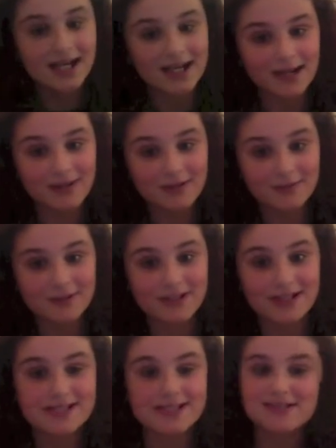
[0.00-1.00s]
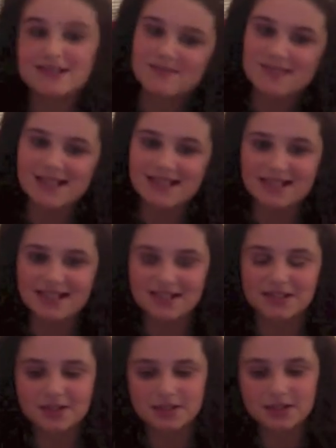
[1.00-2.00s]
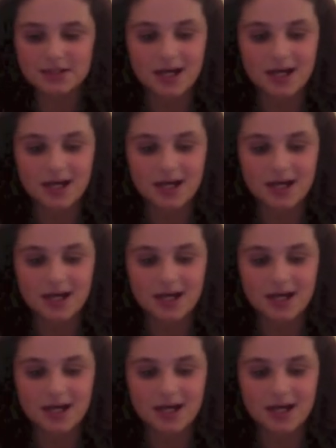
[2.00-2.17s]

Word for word: hi everybody, so it's me again.